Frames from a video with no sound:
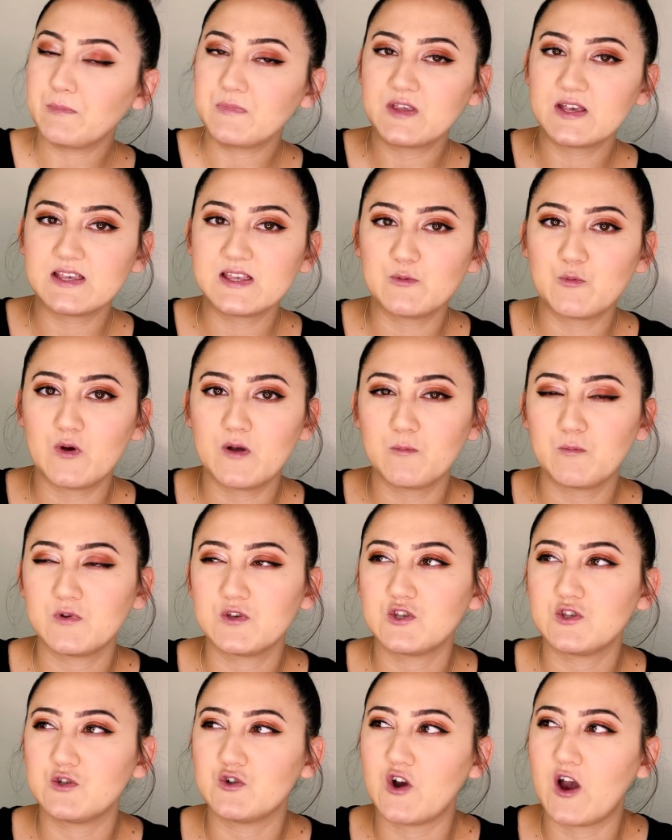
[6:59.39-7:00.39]
this one
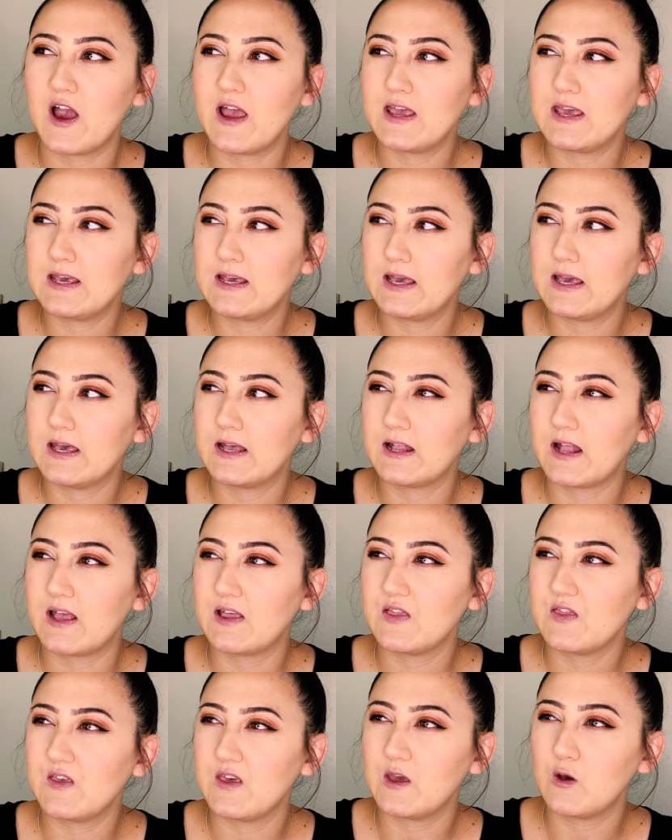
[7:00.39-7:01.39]
was drying in, I
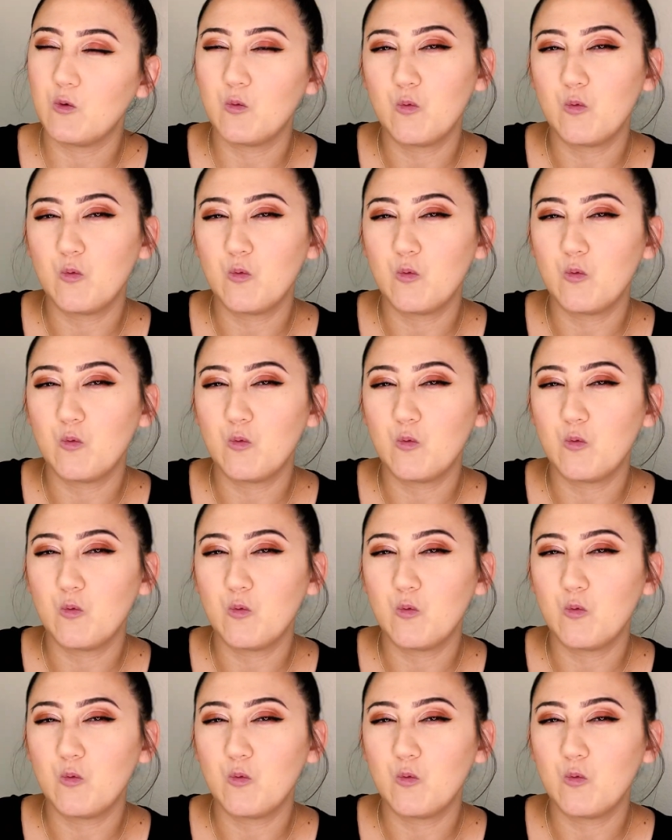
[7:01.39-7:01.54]
think,